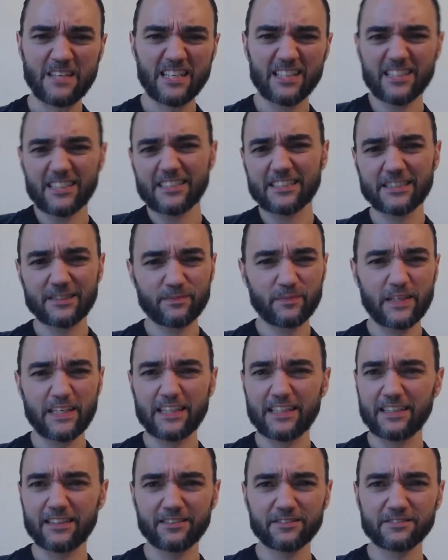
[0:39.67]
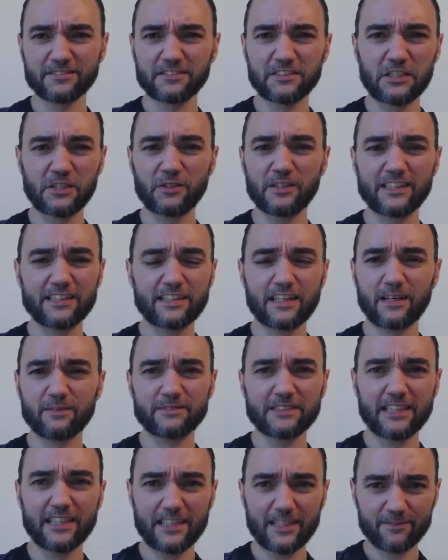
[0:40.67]
this has been Cougan
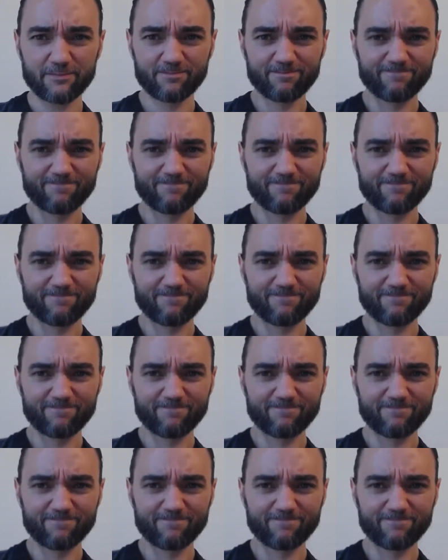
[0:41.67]
Update.